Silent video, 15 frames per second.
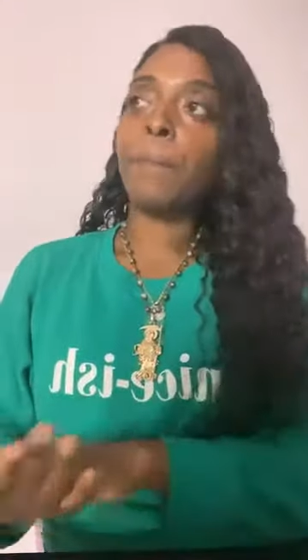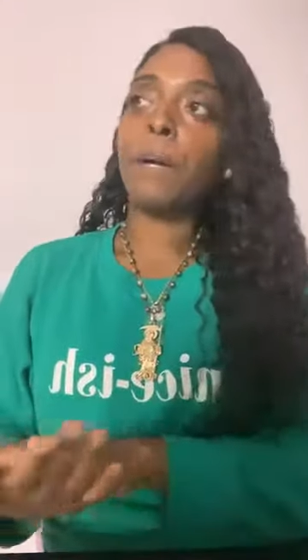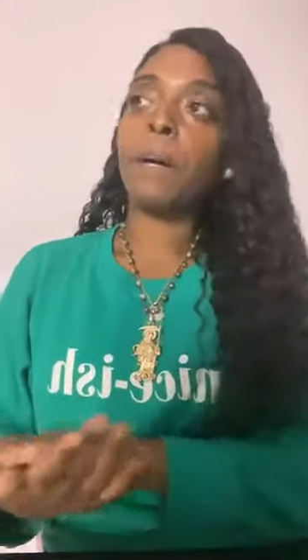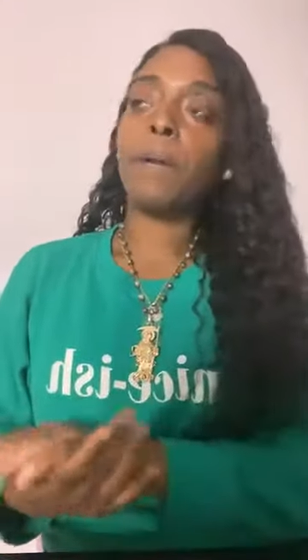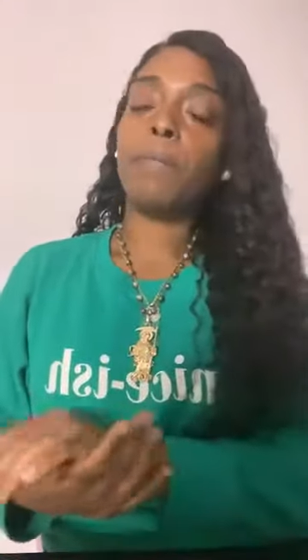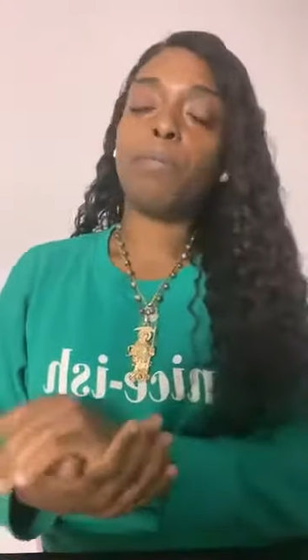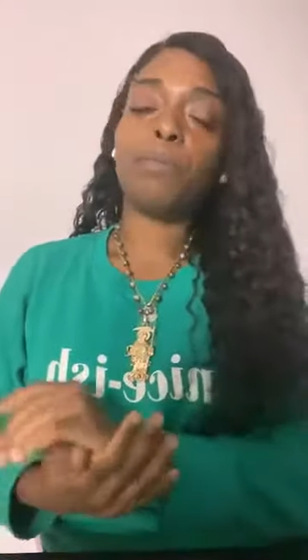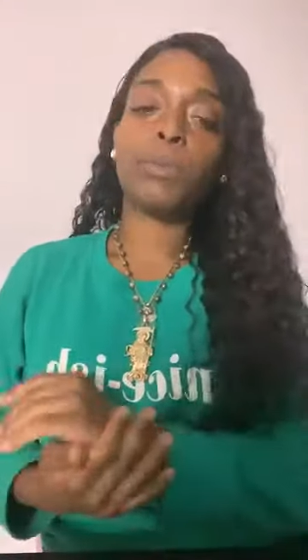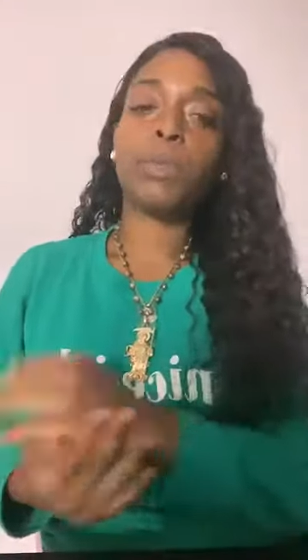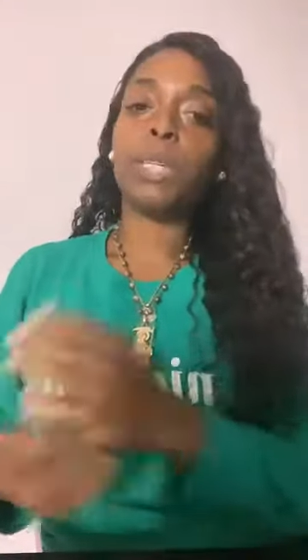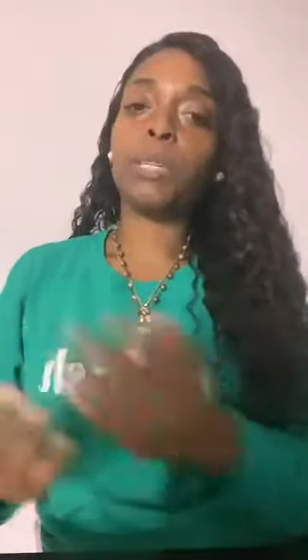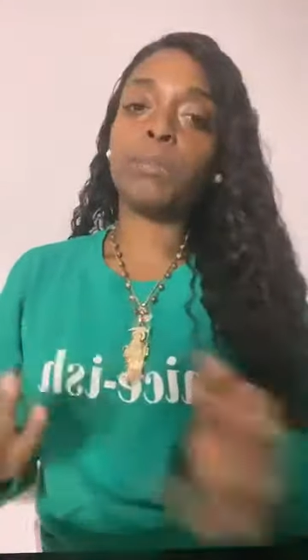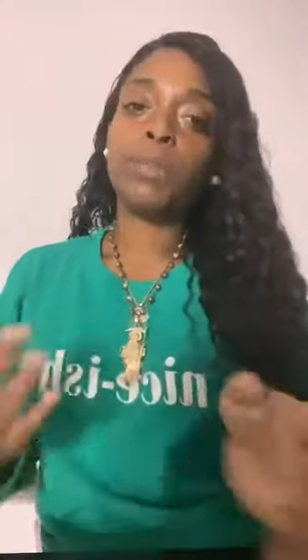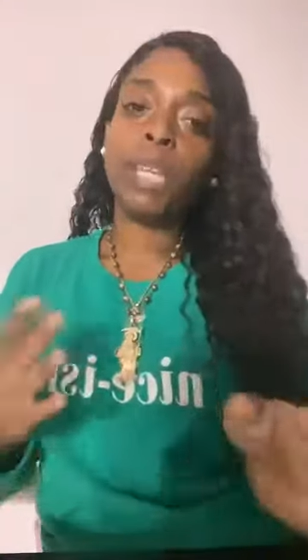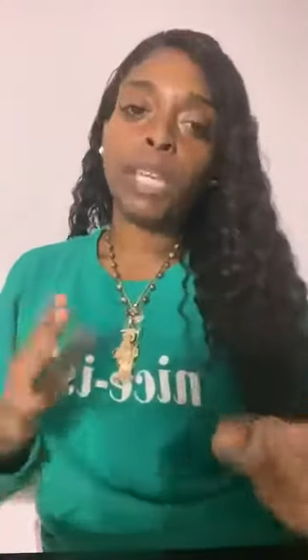
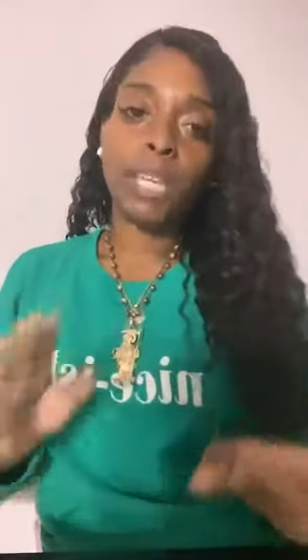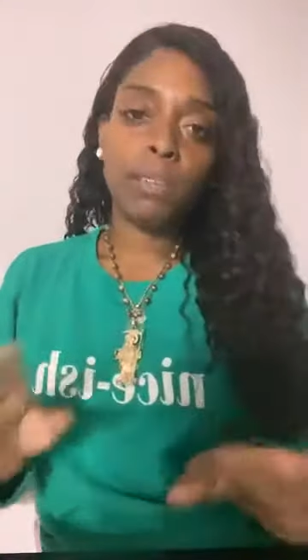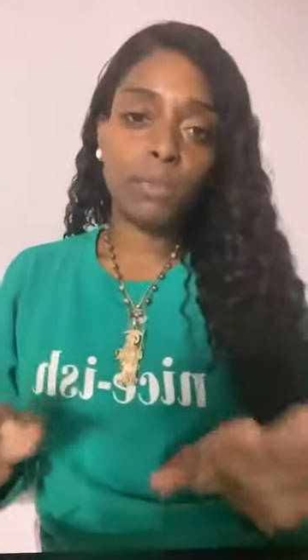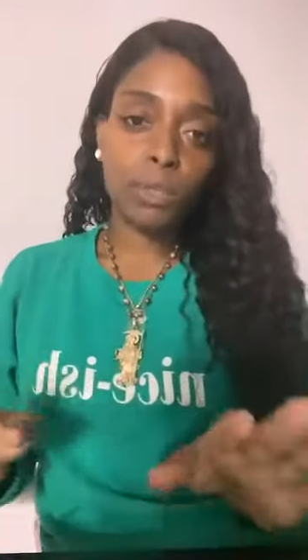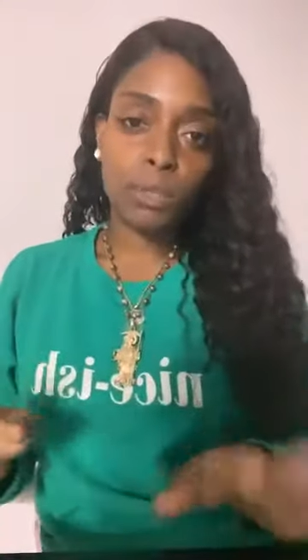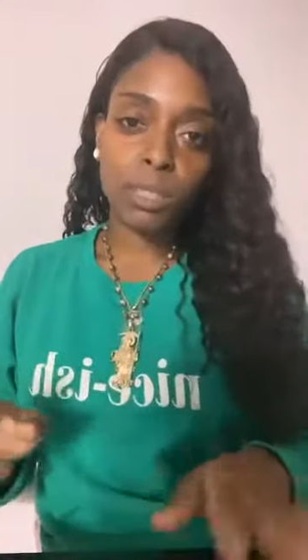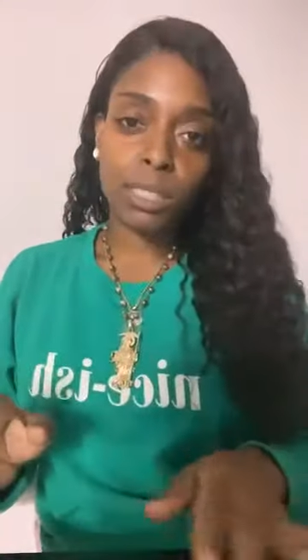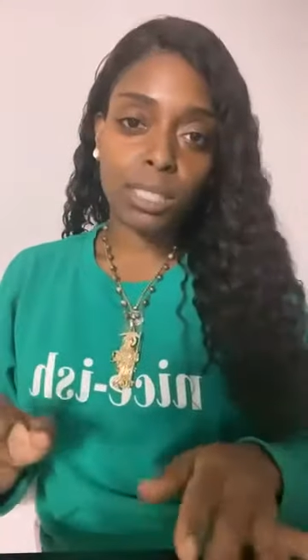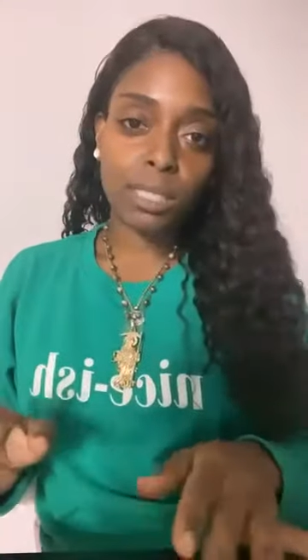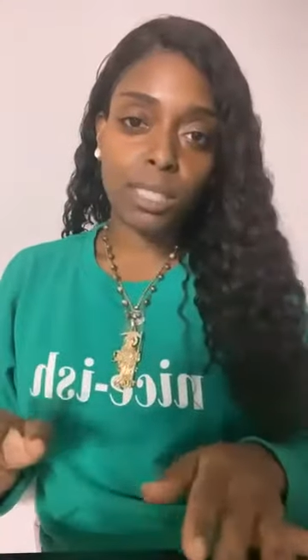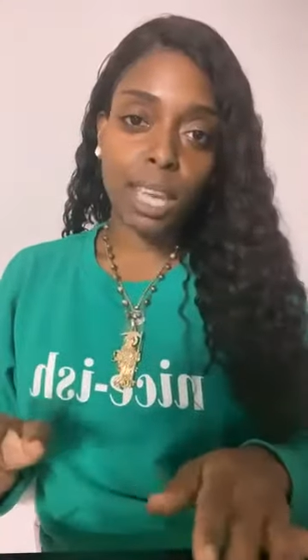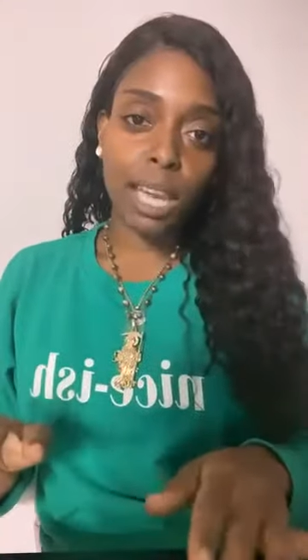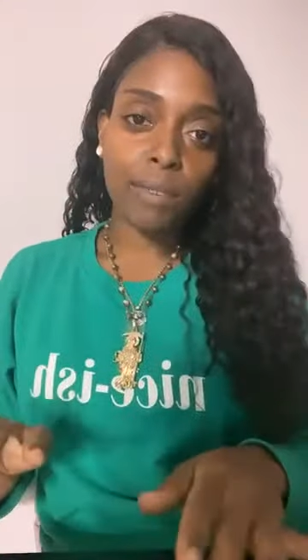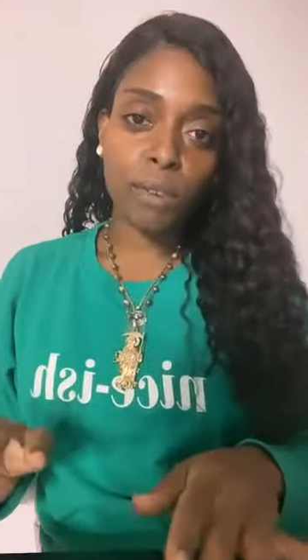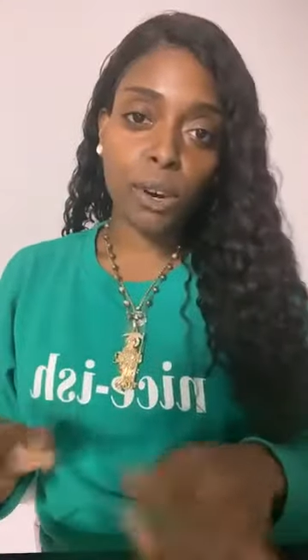Well, if you just
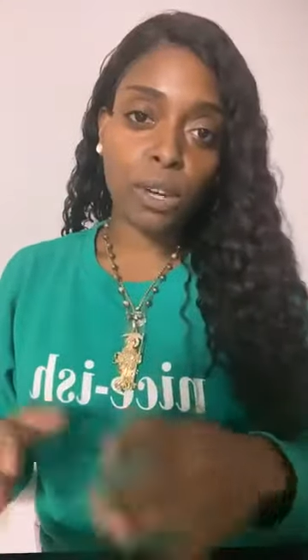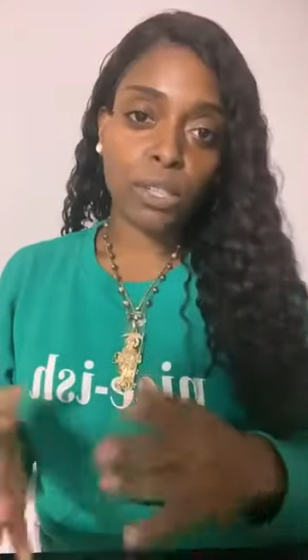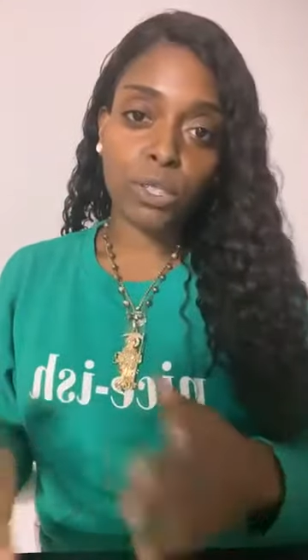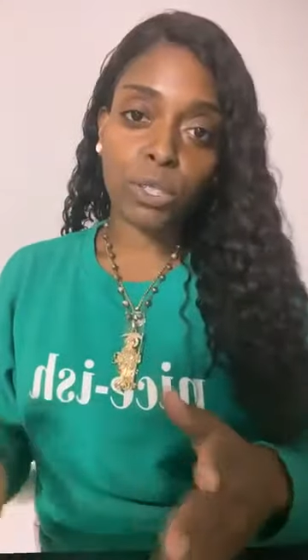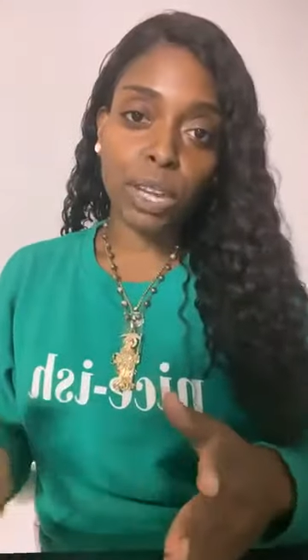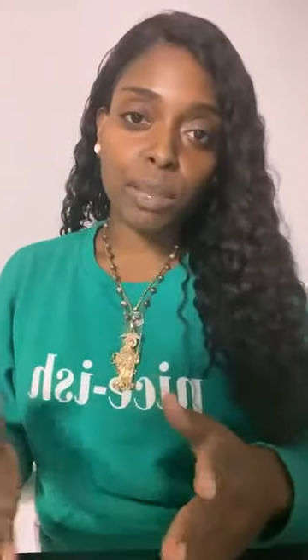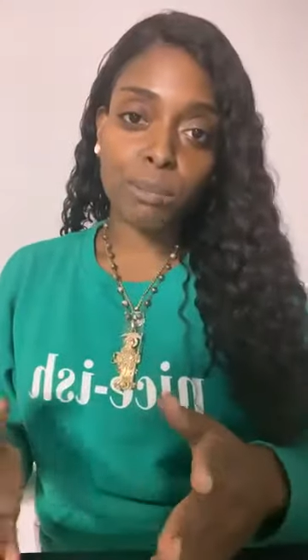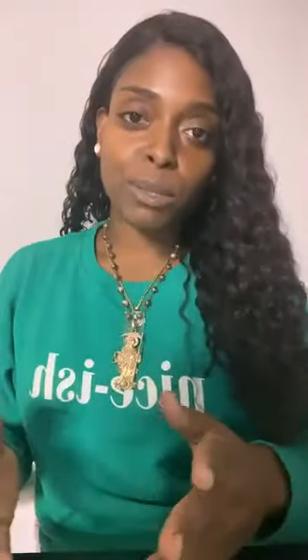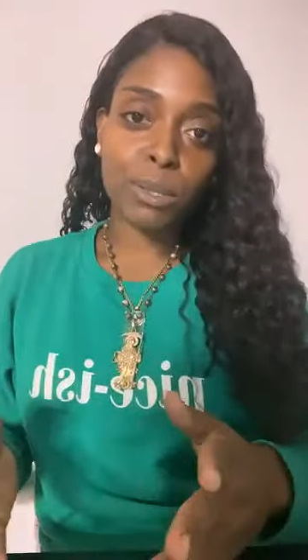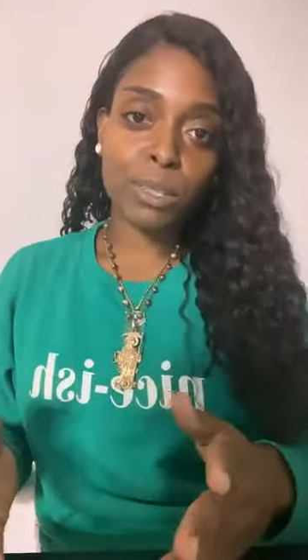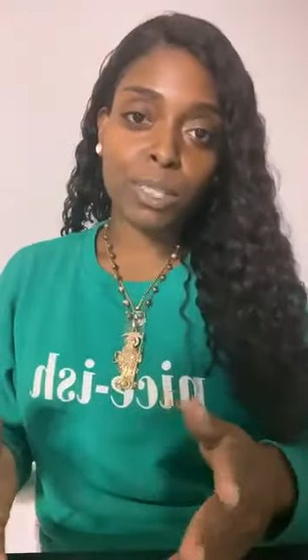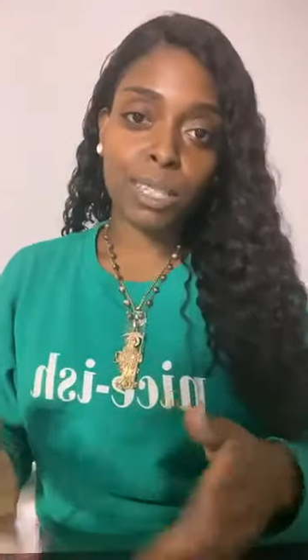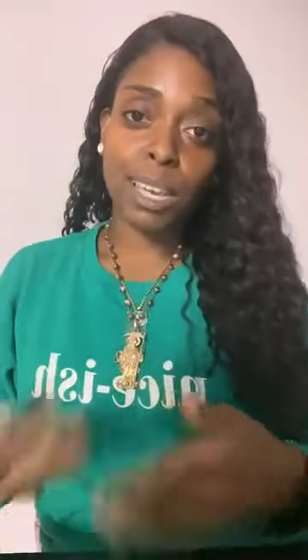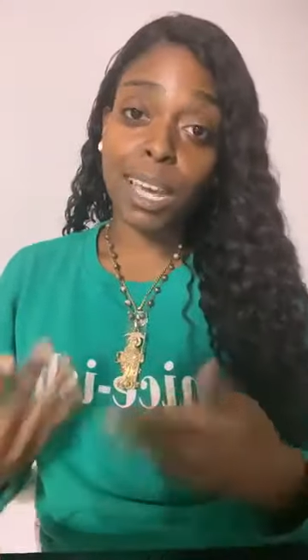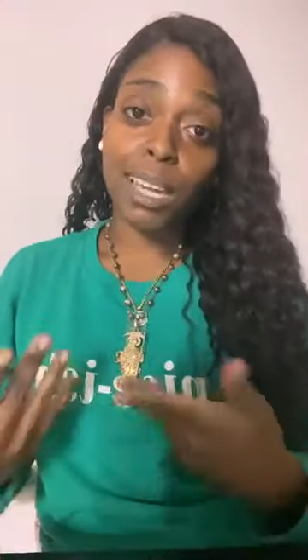have all trap
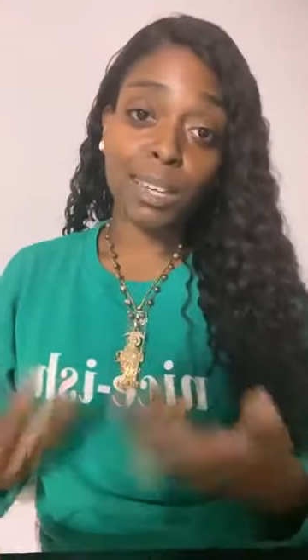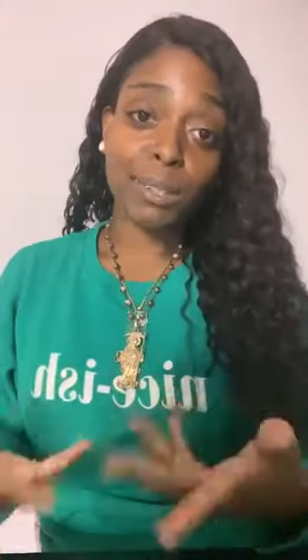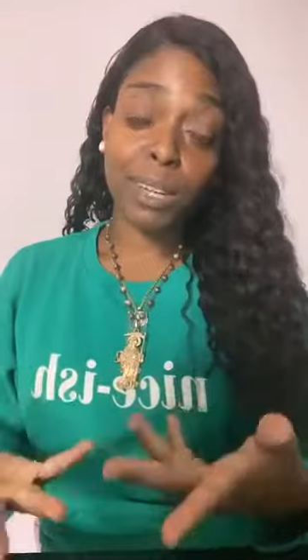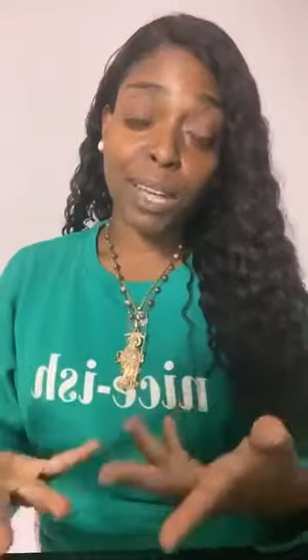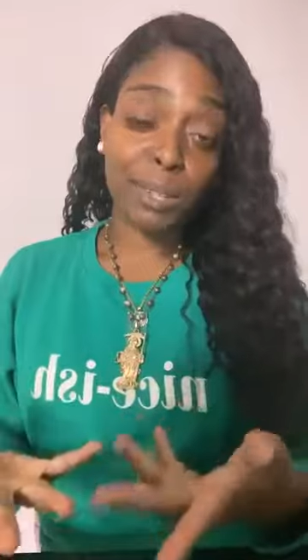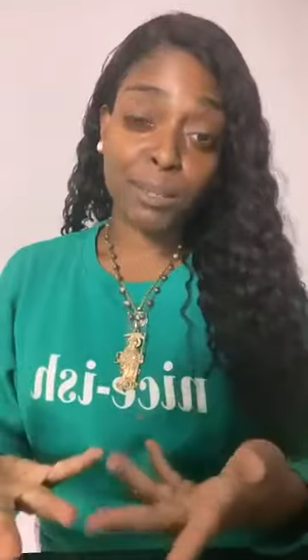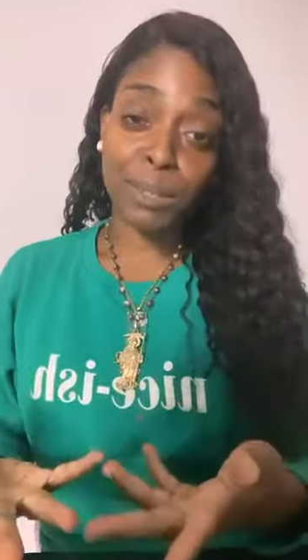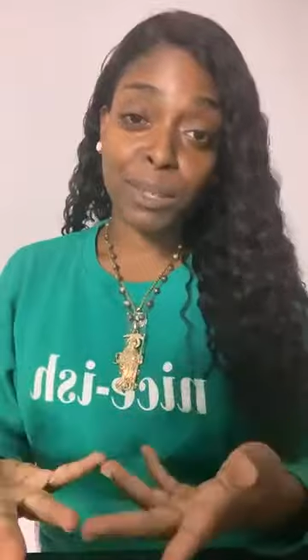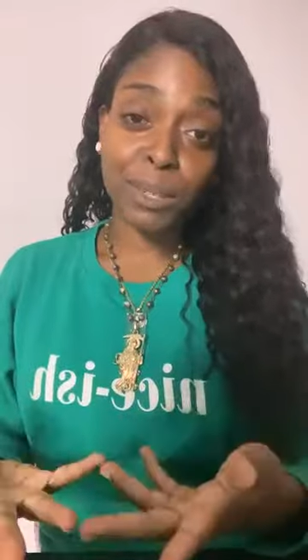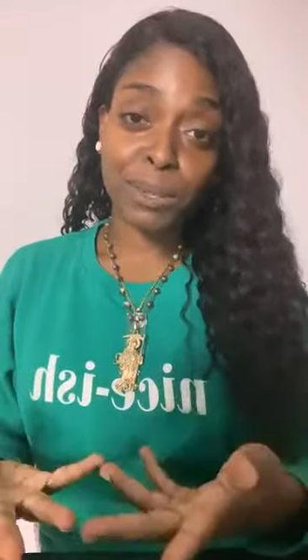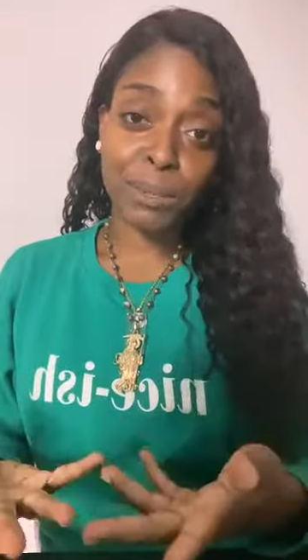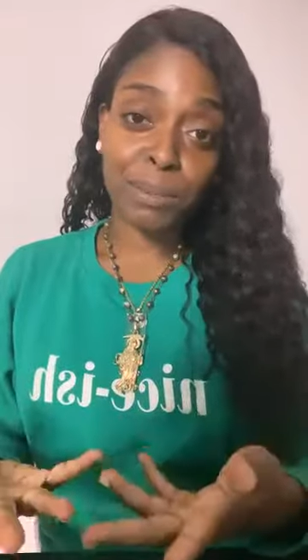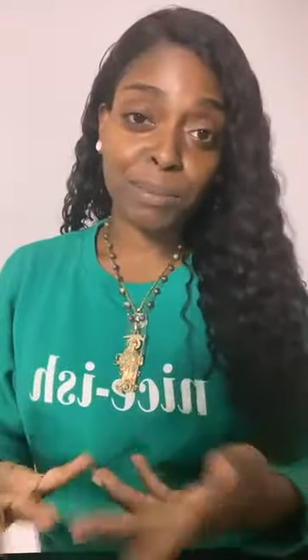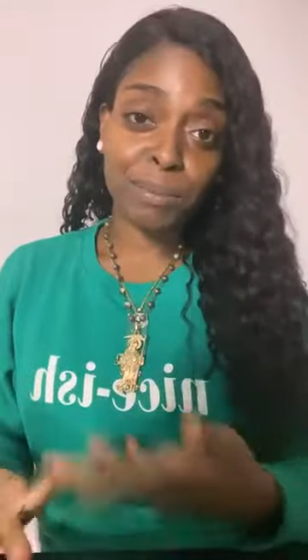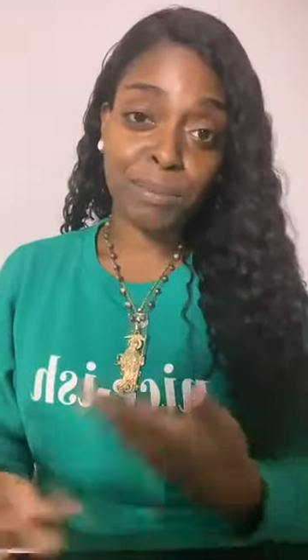music, I don't
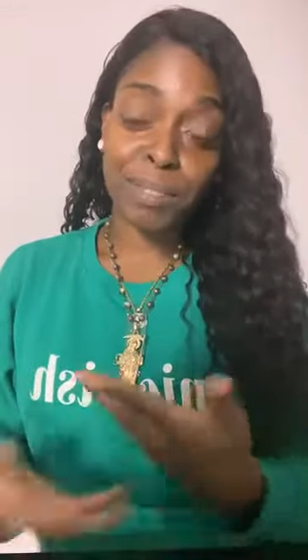know